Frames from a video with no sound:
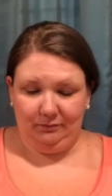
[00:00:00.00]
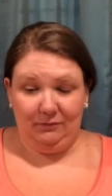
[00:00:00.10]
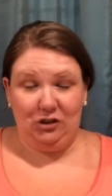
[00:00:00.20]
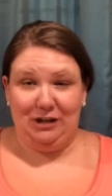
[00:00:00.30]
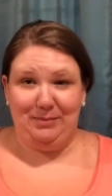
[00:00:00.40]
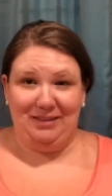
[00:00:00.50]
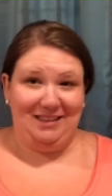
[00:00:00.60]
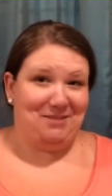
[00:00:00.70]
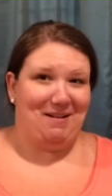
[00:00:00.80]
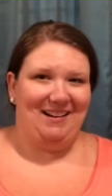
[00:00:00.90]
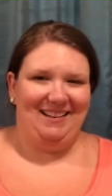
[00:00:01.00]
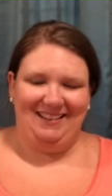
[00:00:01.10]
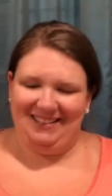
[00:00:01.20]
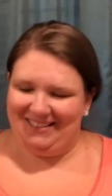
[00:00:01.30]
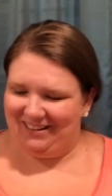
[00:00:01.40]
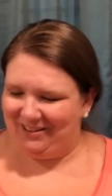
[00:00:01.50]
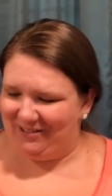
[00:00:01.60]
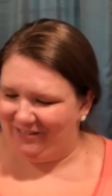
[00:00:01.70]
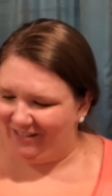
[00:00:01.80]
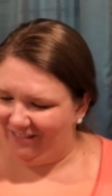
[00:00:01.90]
Try to put these back in as I go
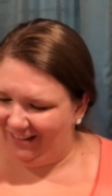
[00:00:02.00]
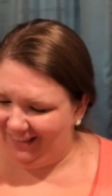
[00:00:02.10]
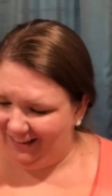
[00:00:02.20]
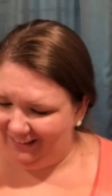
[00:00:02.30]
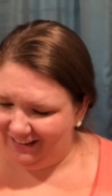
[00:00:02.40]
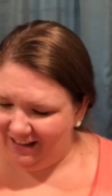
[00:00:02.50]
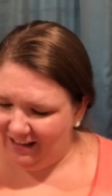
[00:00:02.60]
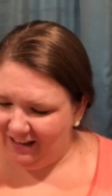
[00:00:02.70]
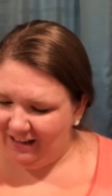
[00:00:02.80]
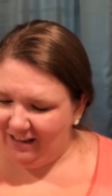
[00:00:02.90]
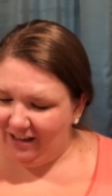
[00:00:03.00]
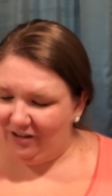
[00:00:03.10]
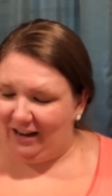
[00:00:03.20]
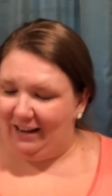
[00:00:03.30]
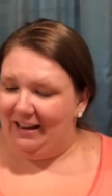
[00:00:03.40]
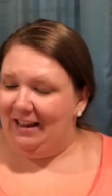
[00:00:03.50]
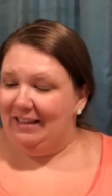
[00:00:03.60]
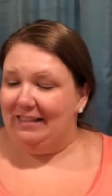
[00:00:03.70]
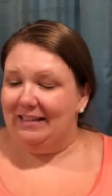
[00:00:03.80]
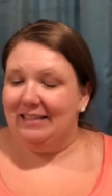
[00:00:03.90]
over everything. Okay,
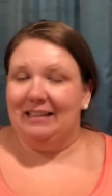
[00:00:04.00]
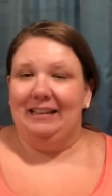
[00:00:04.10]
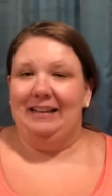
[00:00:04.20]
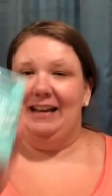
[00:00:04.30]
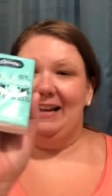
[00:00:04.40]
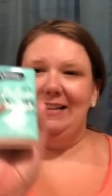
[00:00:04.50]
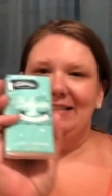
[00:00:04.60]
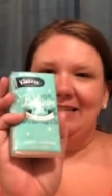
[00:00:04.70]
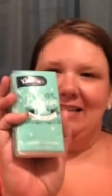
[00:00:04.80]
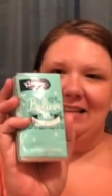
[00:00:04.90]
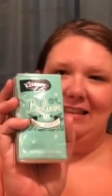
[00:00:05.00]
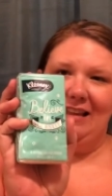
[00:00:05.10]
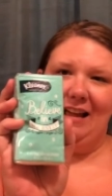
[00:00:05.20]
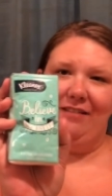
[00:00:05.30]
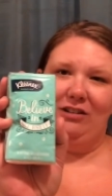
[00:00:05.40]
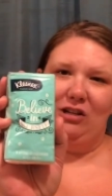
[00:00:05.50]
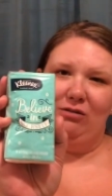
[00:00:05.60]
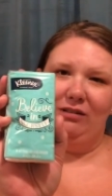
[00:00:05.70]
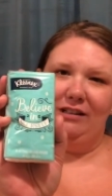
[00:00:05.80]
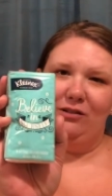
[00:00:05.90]
these Kleenex, they have
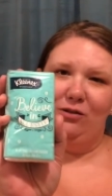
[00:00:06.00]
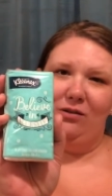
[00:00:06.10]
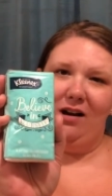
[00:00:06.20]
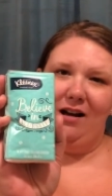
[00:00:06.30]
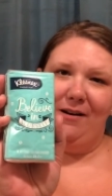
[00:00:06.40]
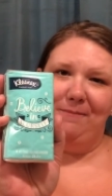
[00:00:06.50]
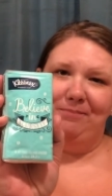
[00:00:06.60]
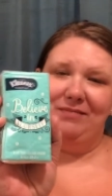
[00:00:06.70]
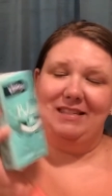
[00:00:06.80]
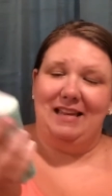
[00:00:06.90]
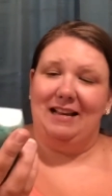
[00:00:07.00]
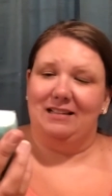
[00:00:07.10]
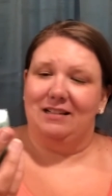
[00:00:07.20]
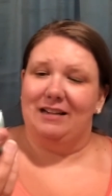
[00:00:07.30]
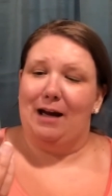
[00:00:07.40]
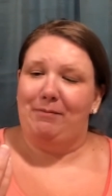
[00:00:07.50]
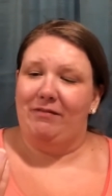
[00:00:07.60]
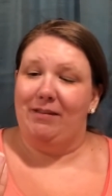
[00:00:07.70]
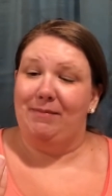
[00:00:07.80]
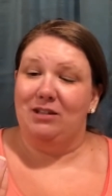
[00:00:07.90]
cute little sayings on top
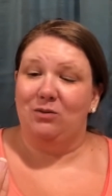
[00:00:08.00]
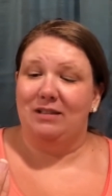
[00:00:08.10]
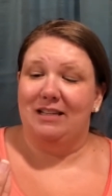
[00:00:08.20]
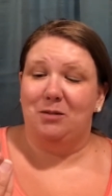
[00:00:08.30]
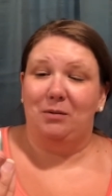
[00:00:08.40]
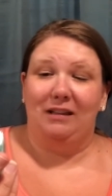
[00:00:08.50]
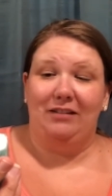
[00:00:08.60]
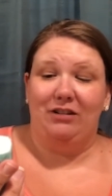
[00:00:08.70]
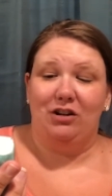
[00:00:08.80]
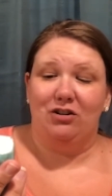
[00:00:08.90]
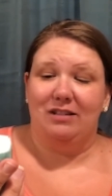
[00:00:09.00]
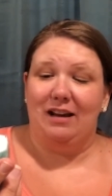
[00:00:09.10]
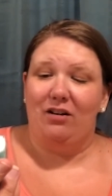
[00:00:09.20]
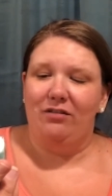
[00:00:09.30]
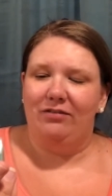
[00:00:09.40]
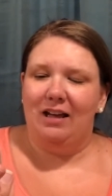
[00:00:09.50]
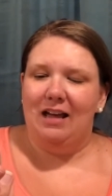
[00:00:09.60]
of them. This one says believe in yourself.